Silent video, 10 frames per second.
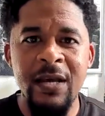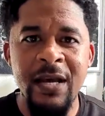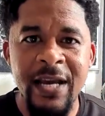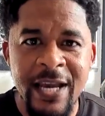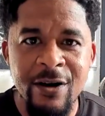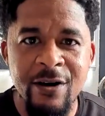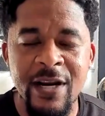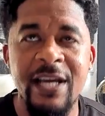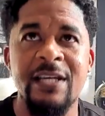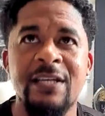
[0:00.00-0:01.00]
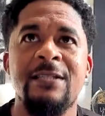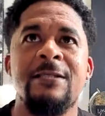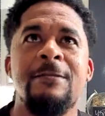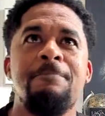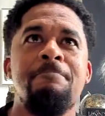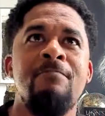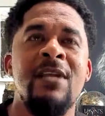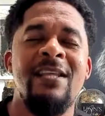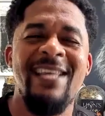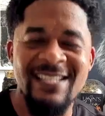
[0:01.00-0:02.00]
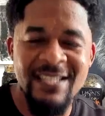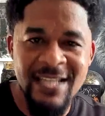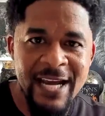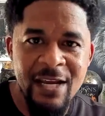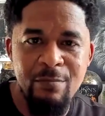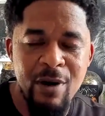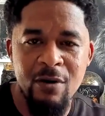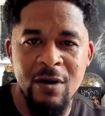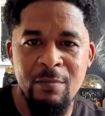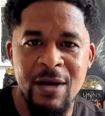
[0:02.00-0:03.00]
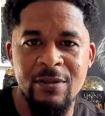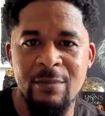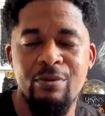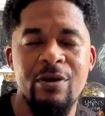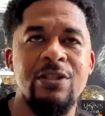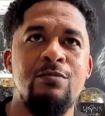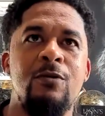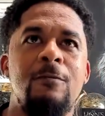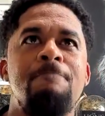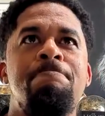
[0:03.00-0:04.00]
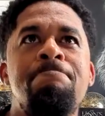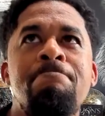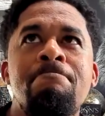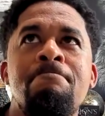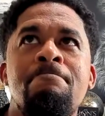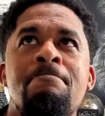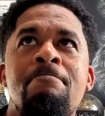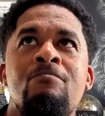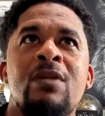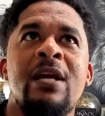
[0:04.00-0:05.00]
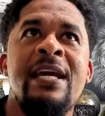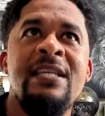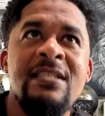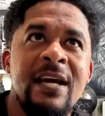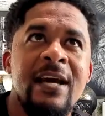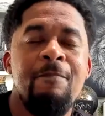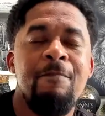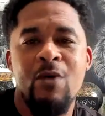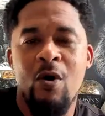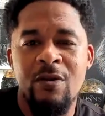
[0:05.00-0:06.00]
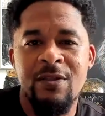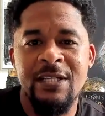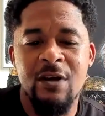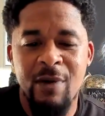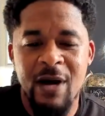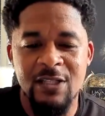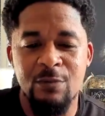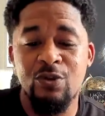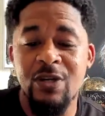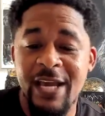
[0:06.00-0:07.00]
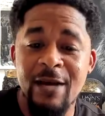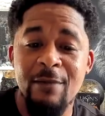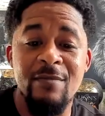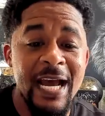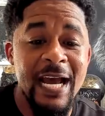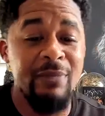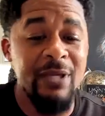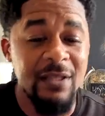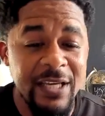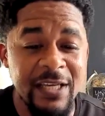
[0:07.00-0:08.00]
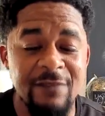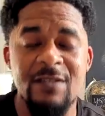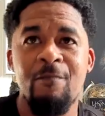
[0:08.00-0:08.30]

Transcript: Here is the exciting part about that principle. He said, all things are possible to him that believes.